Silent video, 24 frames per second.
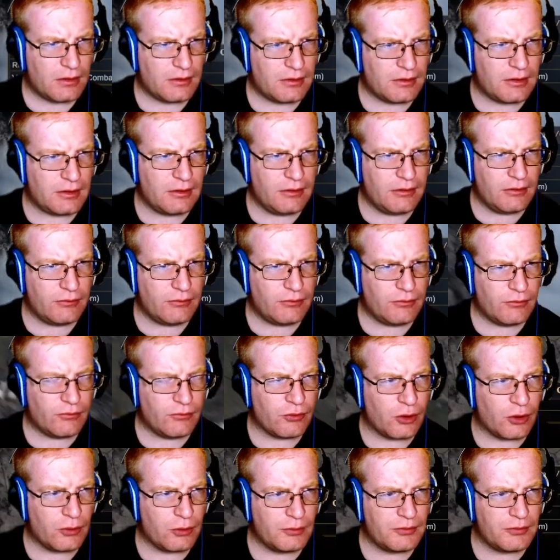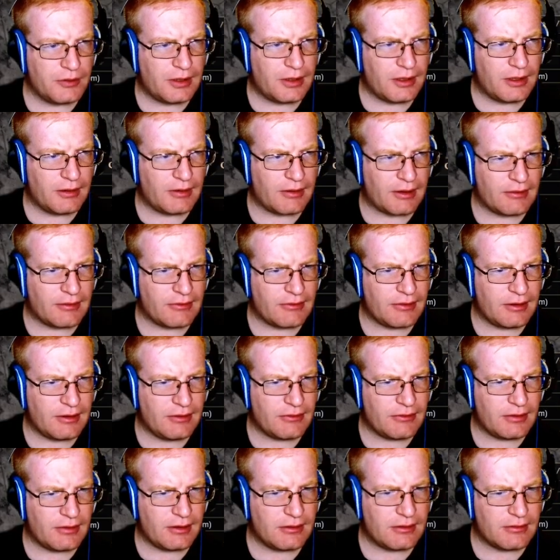Didn't Rome take that city
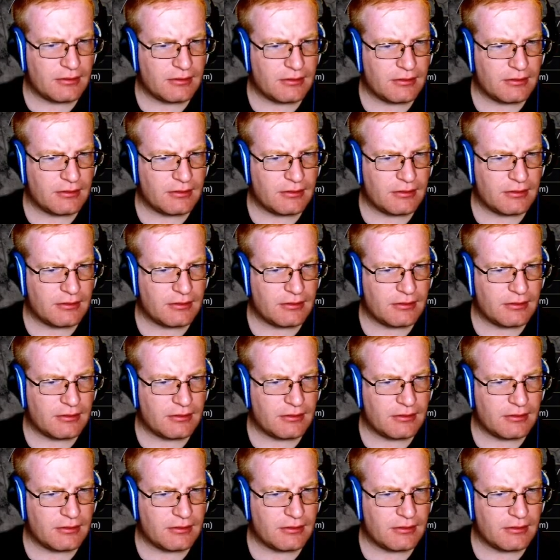site?